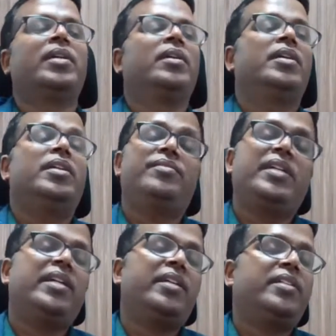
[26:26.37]
If there
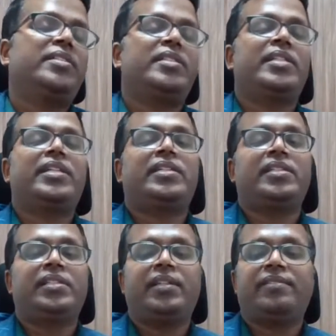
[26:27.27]
it is indicated
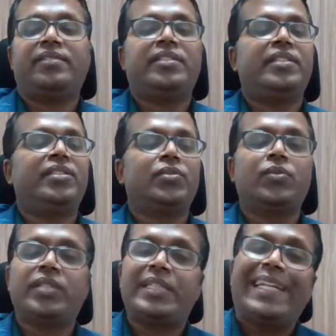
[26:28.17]
enough, then they should
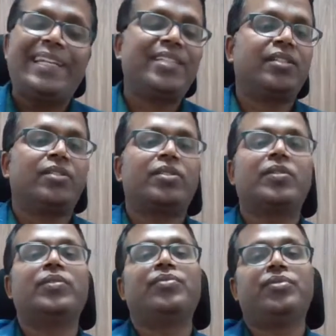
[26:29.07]
at least undergo
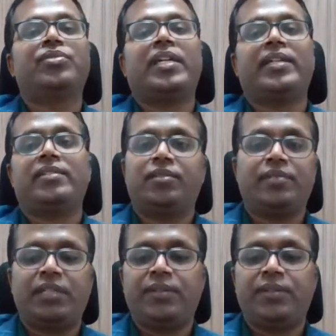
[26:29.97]
few cycles of IUI.